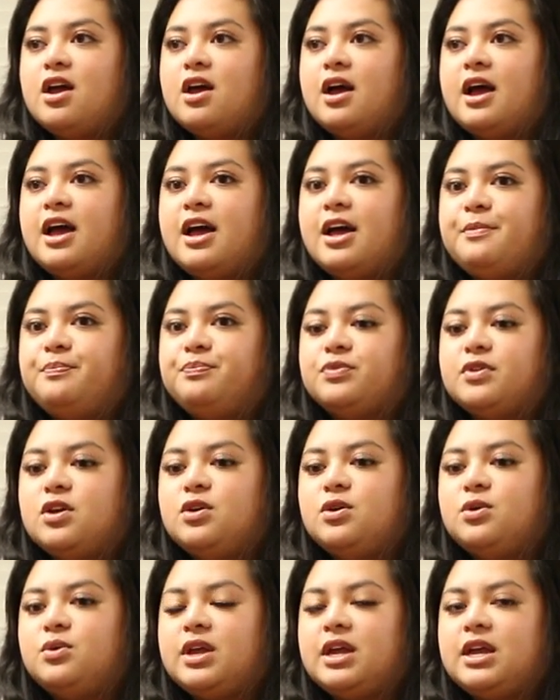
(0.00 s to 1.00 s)
um,
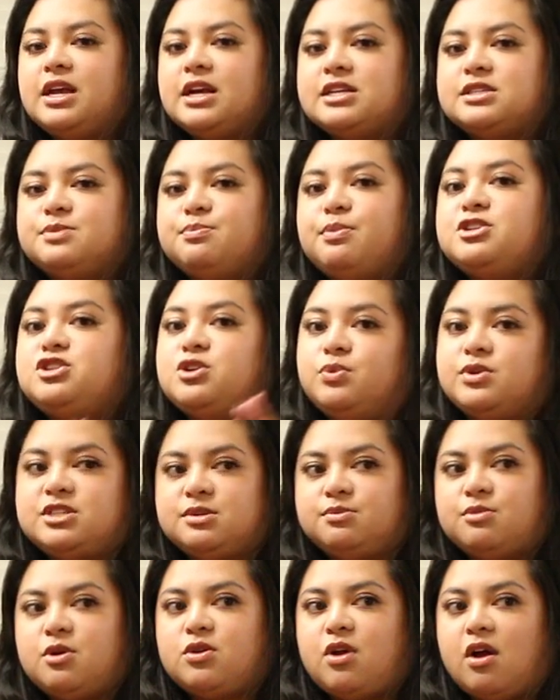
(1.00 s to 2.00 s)
who is Budget with
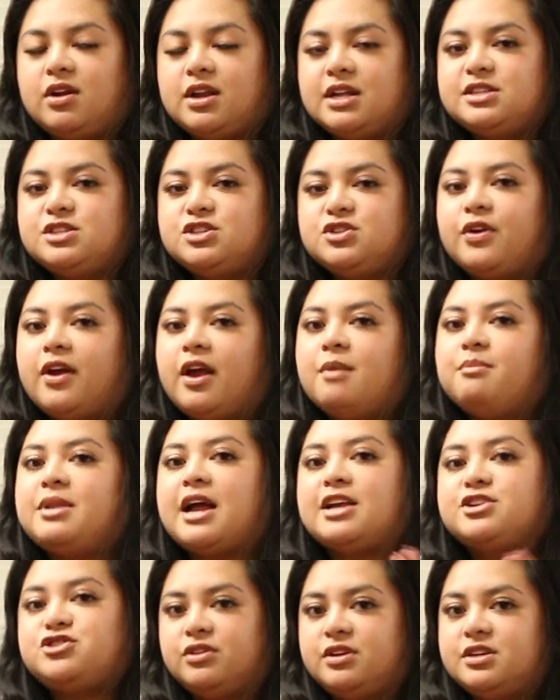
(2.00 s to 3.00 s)
Simone on Instagram,
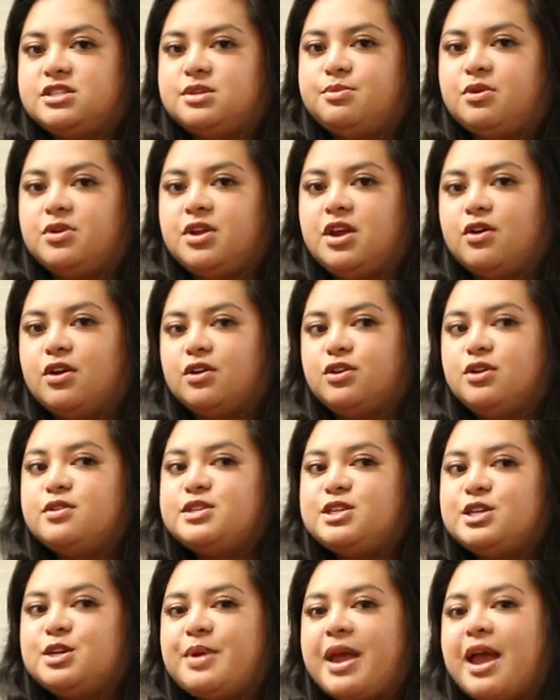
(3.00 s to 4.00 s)
Naturally Simone here on
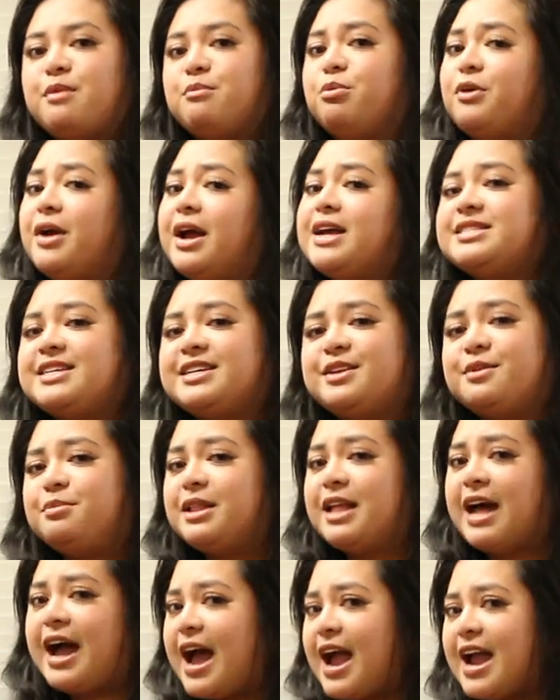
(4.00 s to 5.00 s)
YouTube, and Press and
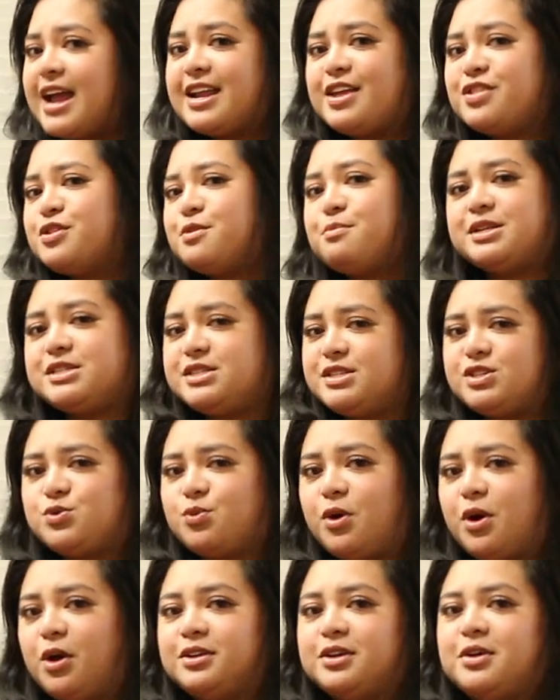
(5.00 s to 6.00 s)
Applied in the business
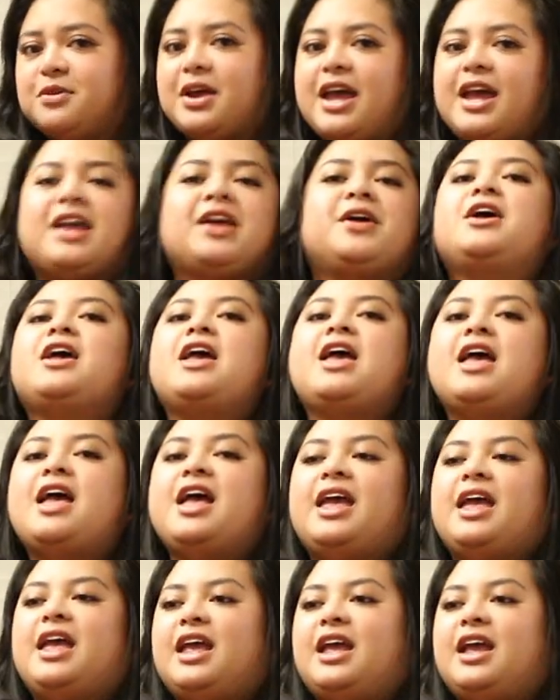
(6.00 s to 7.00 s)
world, okay?
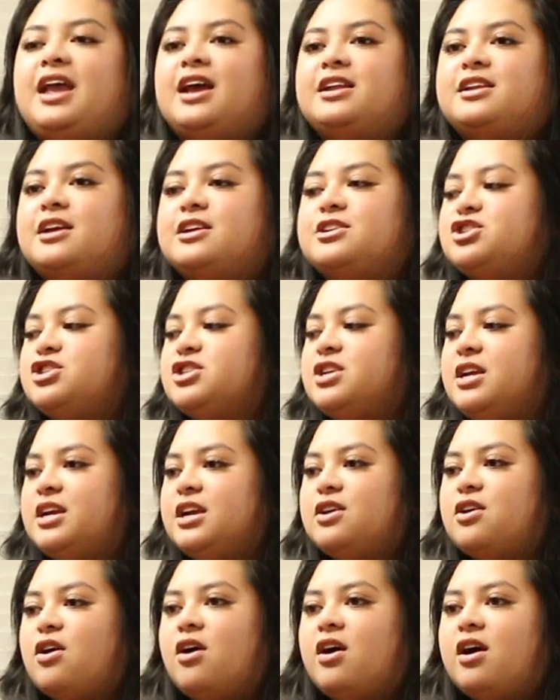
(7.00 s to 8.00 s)
And
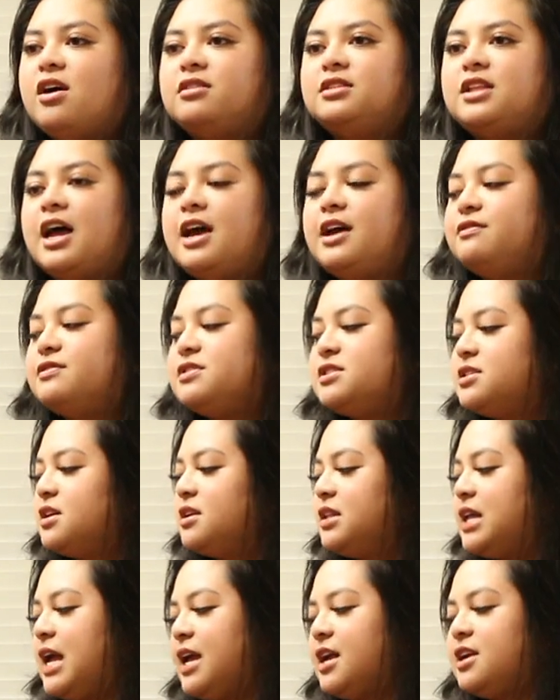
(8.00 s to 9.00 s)
she loves
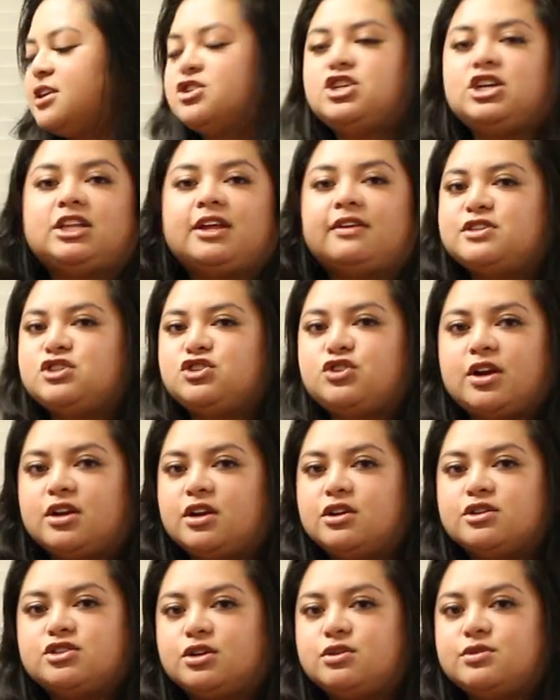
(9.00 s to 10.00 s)
like she loves
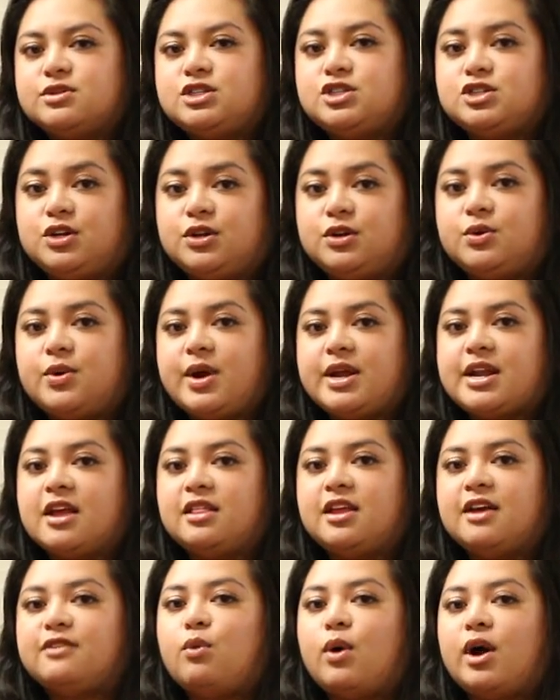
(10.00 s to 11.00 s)
Trader Joe's too, and I
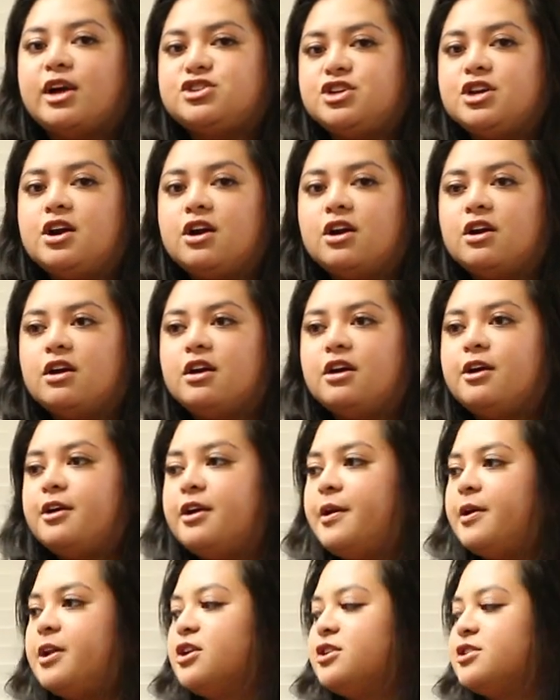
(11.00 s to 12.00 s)
love watching her
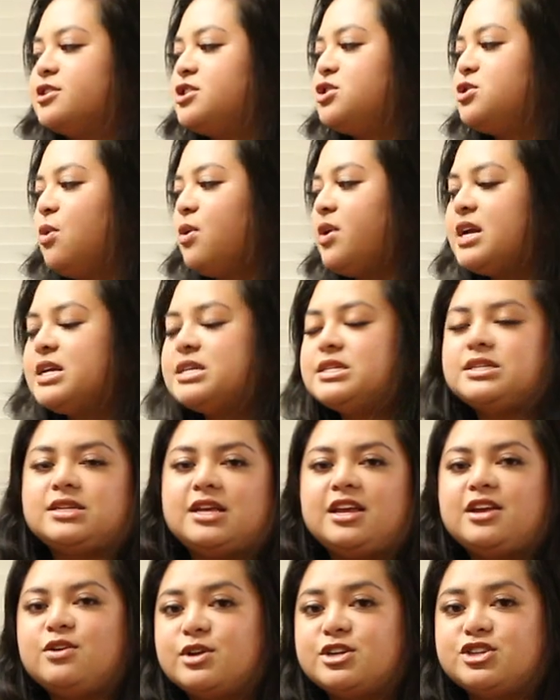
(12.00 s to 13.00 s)
and her stories,
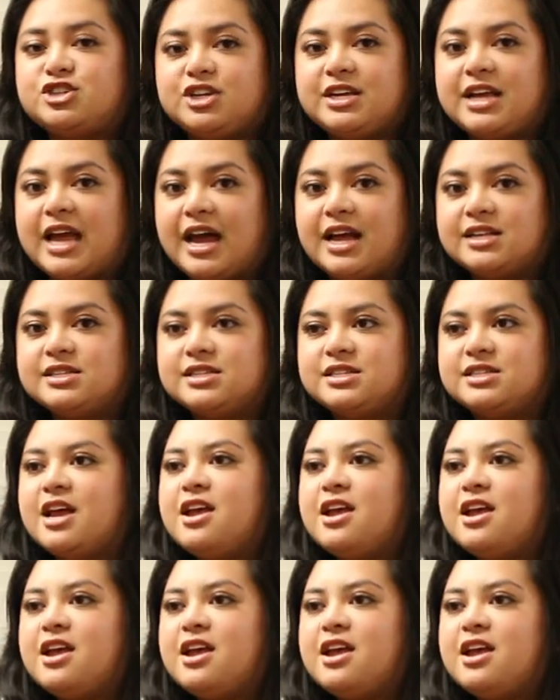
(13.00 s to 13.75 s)
seeing what she gets.